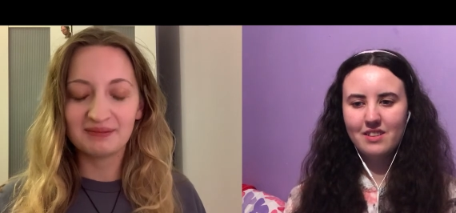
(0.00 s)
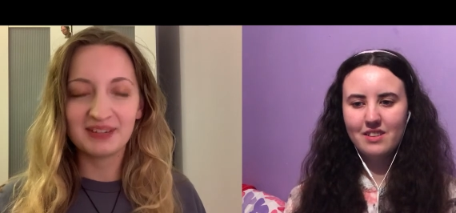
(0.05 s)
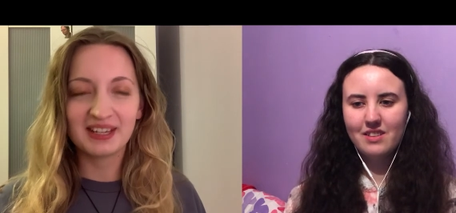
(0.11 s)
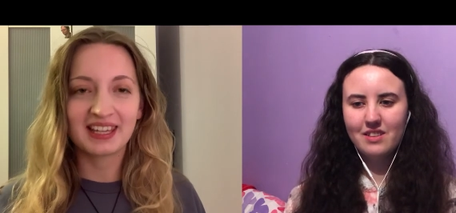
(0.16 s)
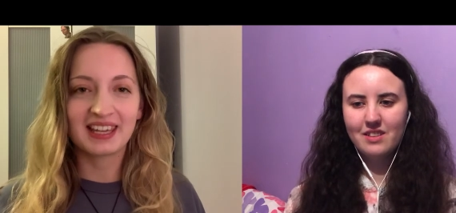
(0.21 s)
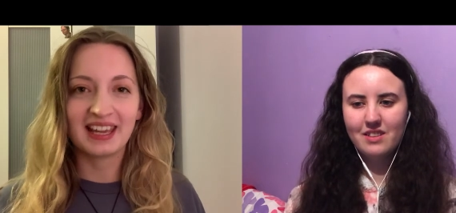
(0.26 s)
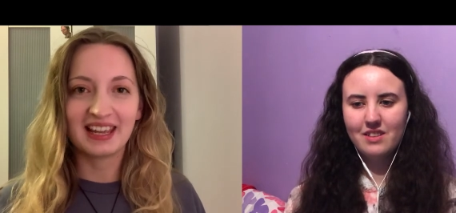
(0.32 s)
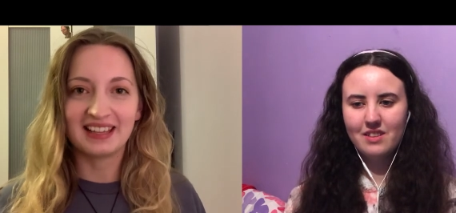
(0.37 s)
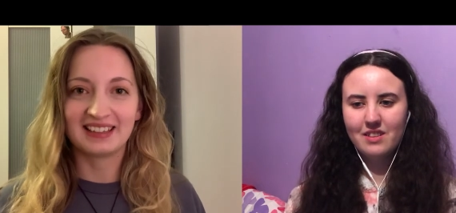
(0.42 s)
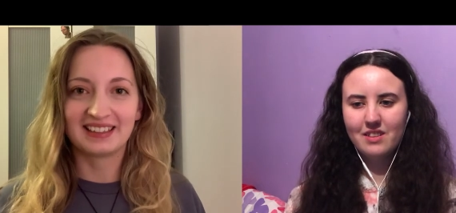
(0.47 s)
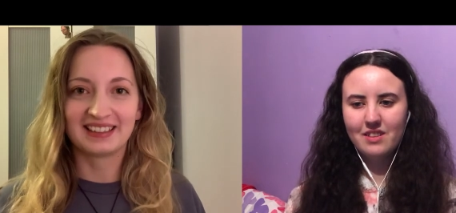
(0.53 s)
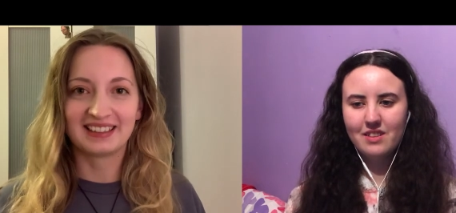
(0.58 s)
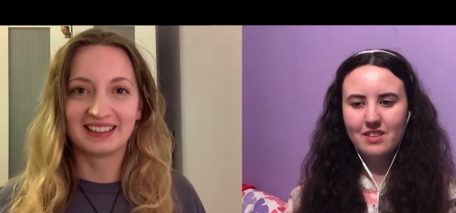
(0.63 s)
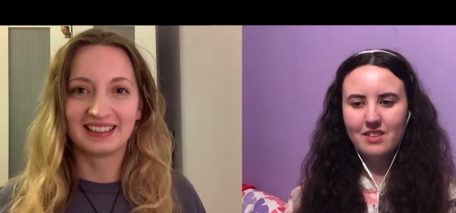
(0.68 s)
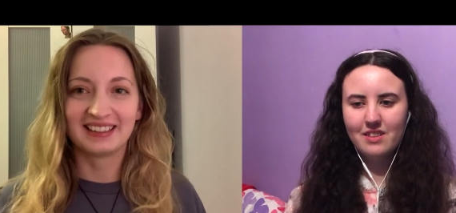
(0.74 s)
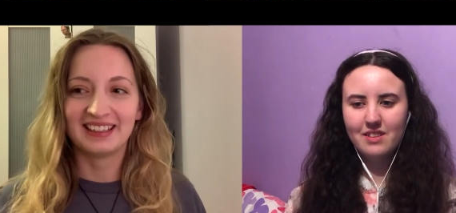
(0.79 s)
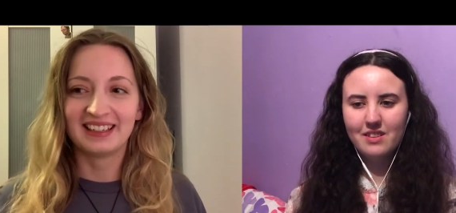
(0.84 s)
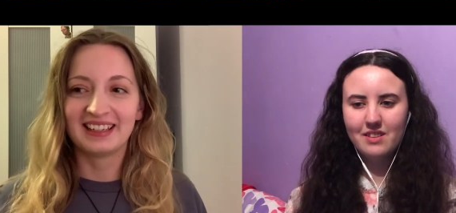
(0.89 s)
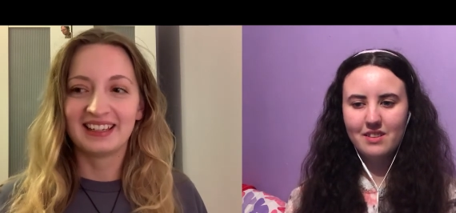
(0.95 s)

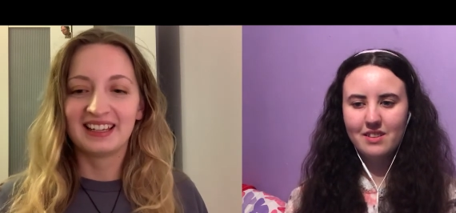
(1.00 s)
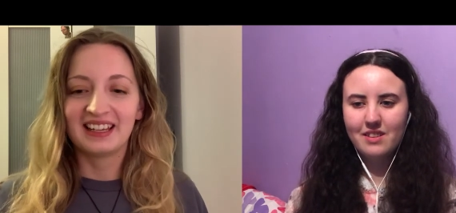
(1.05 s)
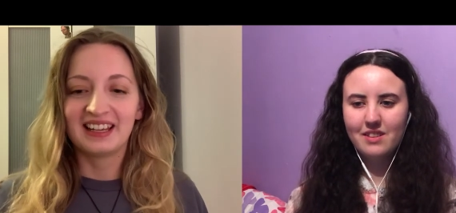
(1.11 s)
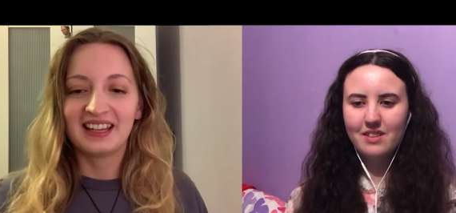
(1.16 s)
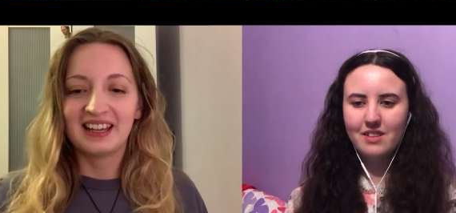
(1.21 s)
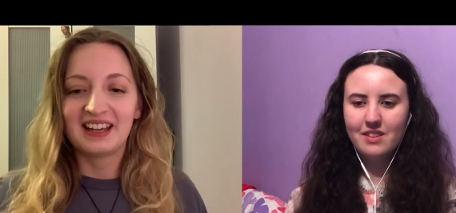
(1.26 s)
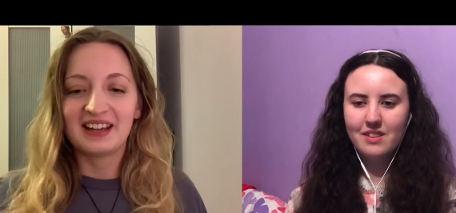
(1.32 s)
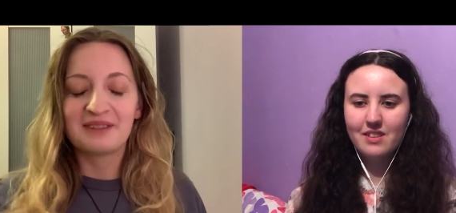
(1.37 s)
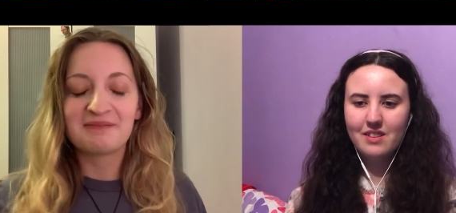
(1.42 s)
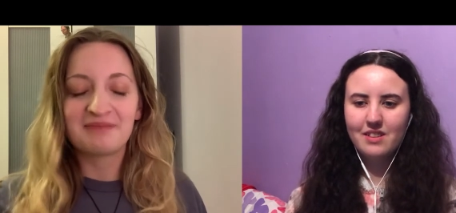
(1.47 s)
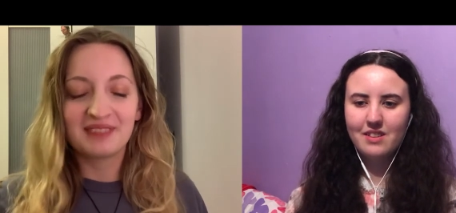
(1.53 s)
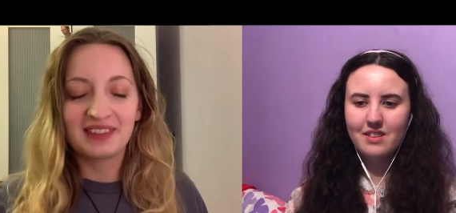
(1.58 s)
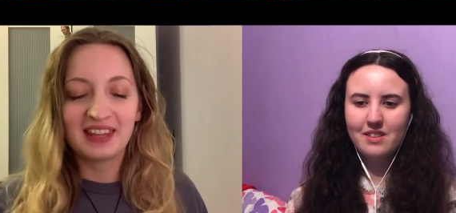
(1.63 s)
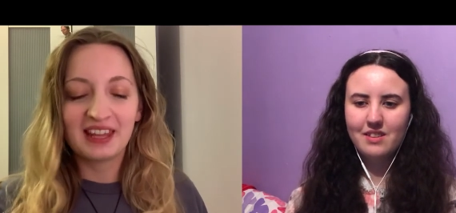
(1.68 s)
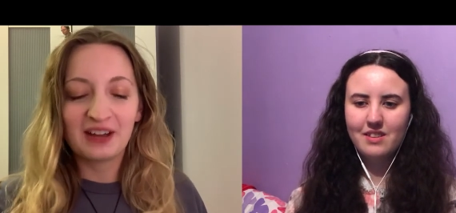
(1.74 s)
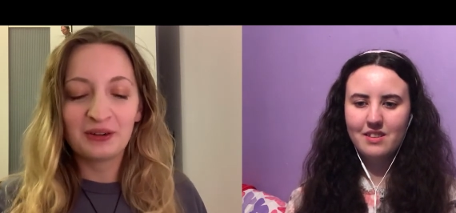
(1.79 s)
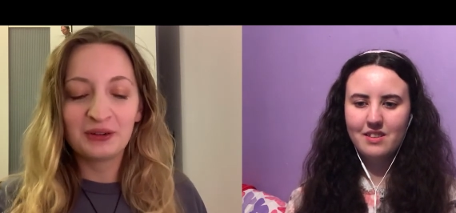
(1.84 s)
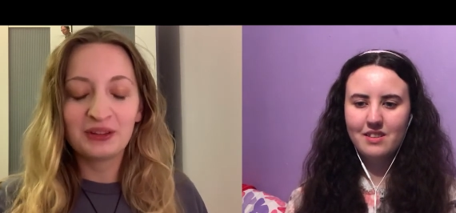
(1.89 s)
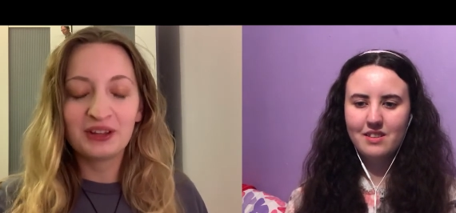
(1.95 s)
Speaker 1: Michaela,
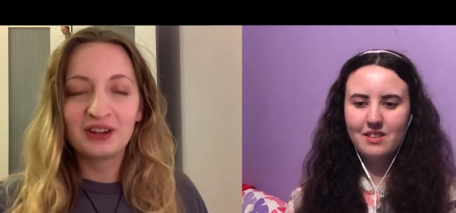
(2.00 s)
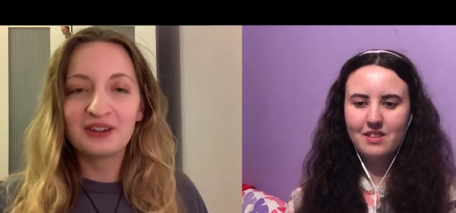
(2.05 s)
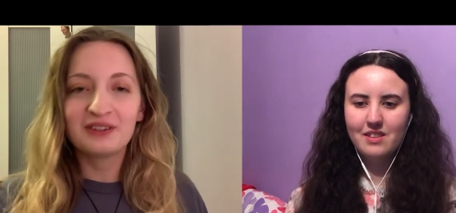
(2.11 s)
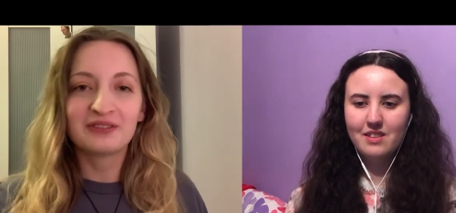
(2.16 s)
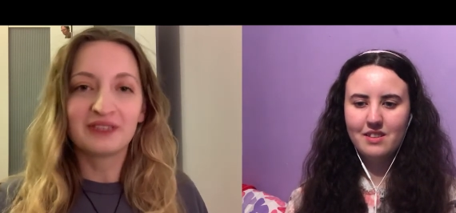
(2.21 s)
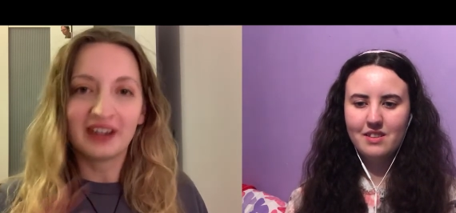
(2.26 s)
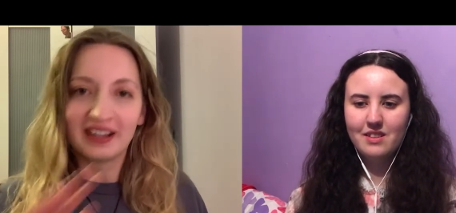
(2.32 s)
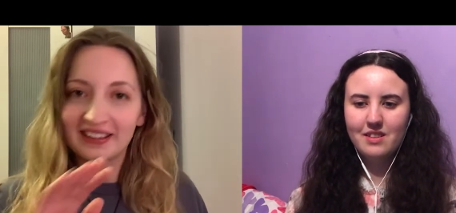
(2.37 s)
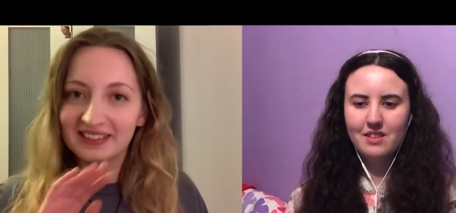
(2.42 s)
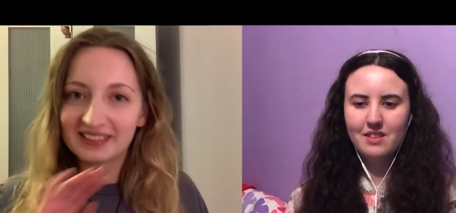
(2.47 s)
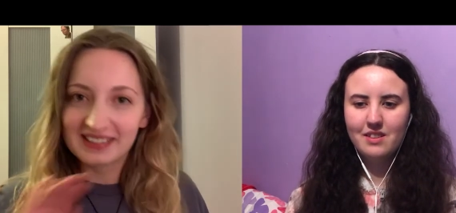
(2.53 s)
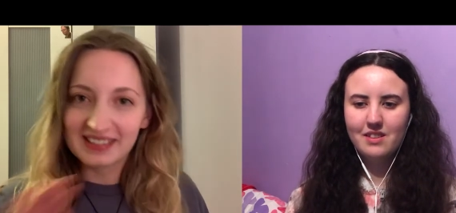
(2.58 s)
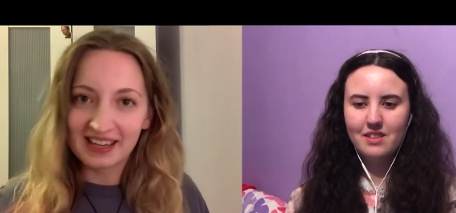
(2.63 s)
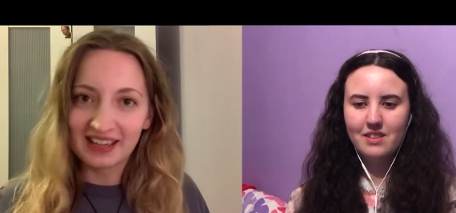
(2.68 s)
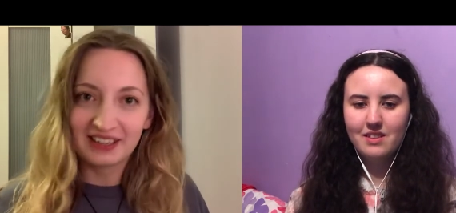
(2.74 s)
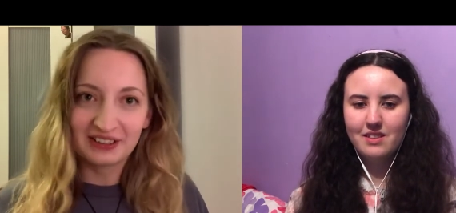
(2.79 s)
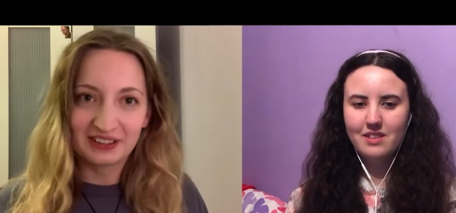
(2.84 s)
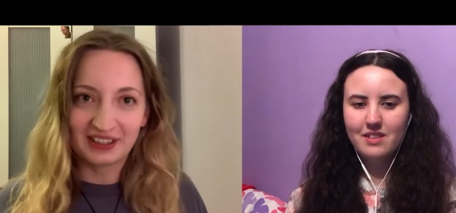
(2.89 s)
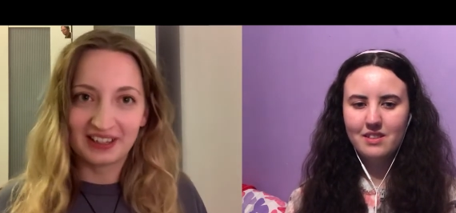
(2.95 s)
although violence
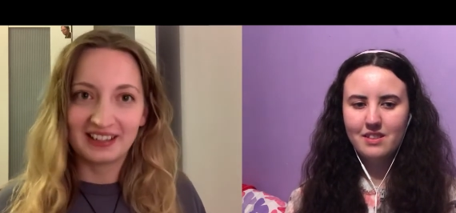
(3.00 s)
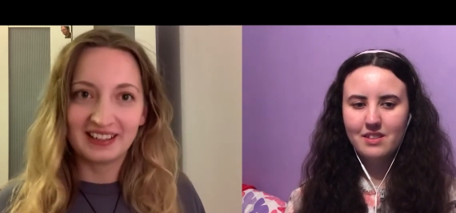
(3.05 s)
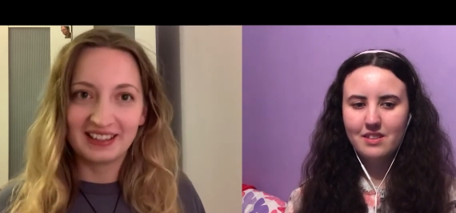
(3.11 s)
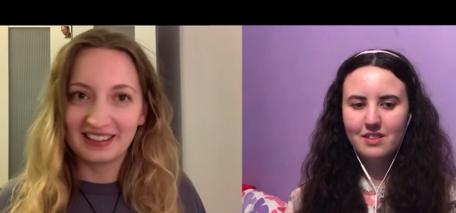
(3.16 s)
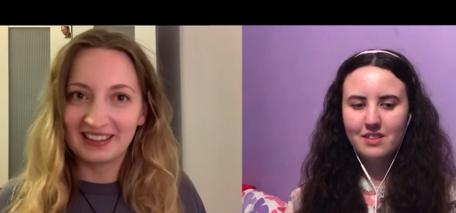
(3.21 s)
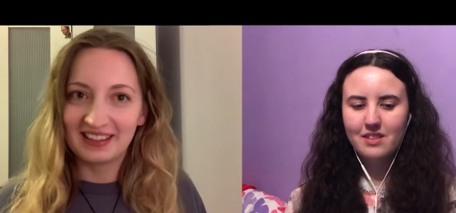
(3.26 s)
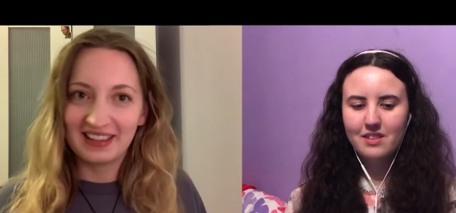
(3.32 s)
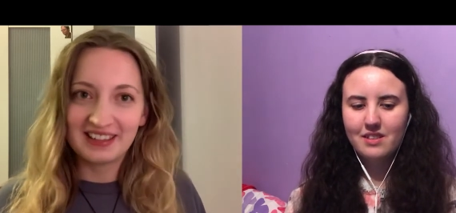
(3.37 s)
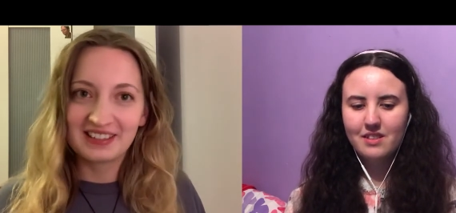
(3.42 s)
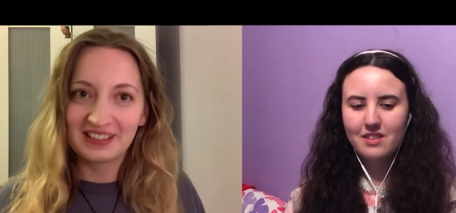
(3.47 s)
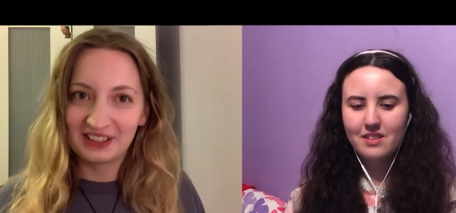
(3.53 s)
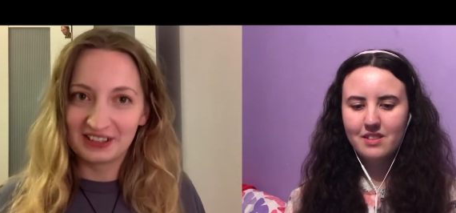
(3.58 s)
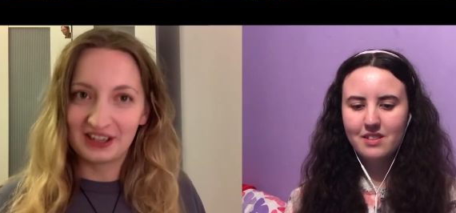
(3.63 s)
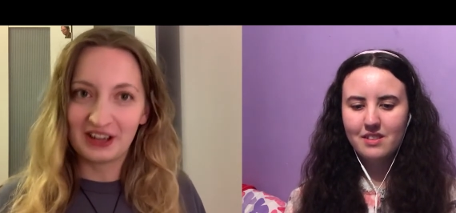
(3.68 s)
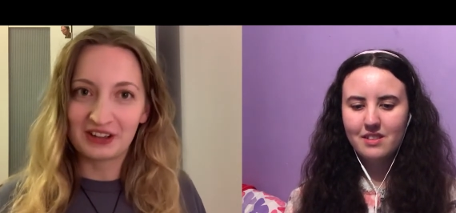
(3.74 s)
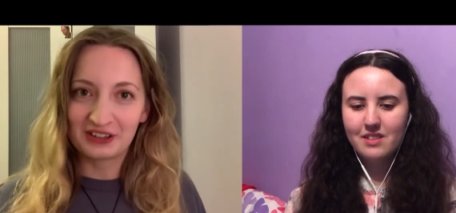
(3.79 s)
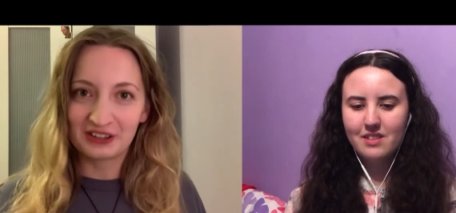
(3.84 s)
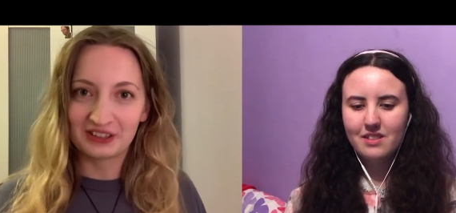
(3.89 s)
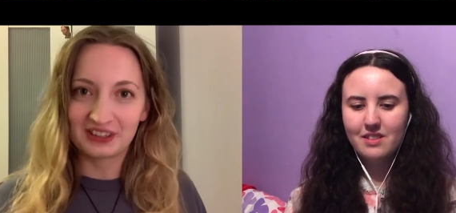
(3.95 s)
isn't
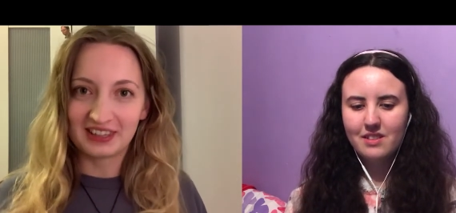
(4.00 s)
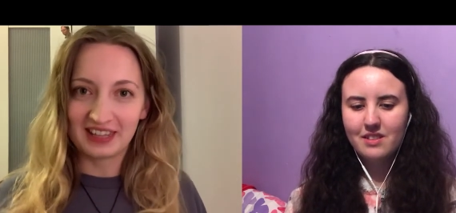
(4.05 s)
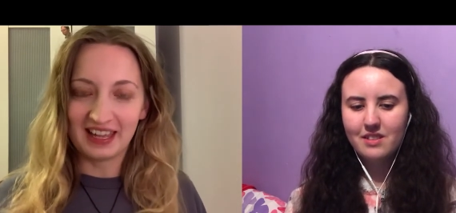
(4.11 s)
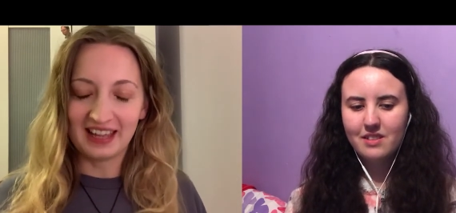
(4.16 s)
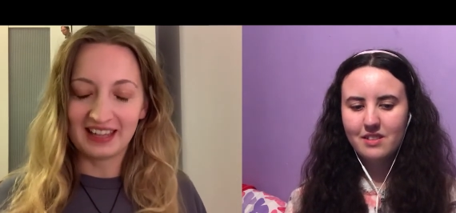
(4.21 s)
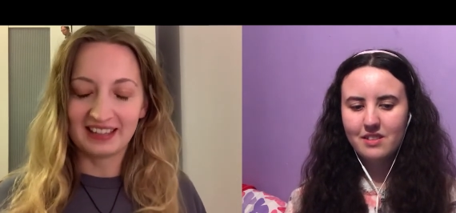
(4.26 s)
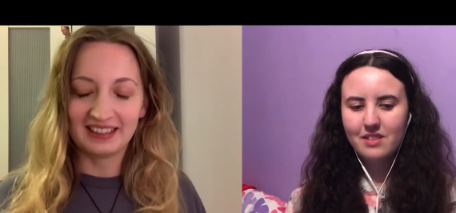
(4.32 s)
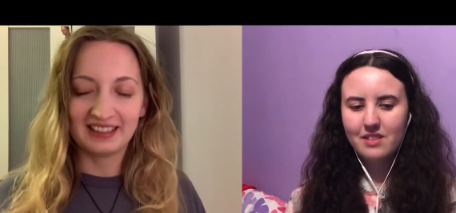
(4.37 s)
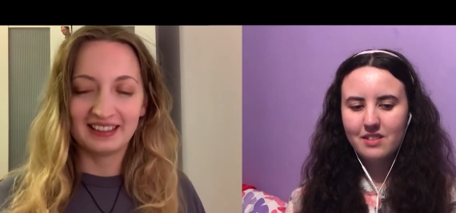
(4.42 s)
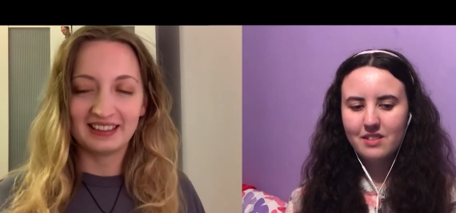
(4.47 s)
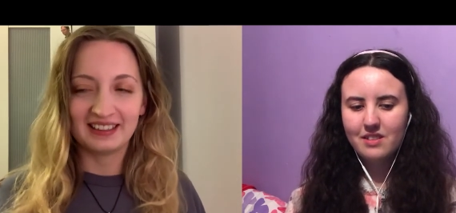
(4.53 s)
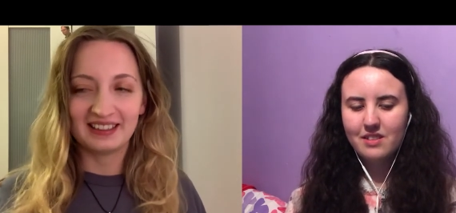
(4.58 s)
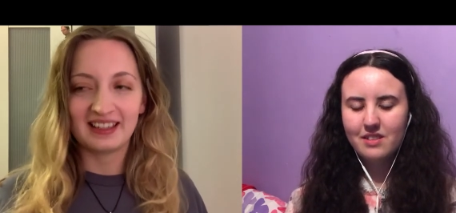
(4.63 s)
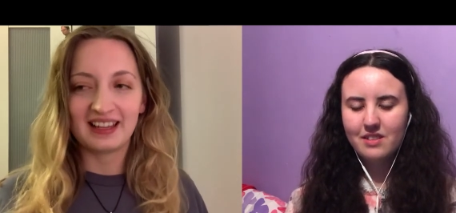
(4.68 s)
a good thing,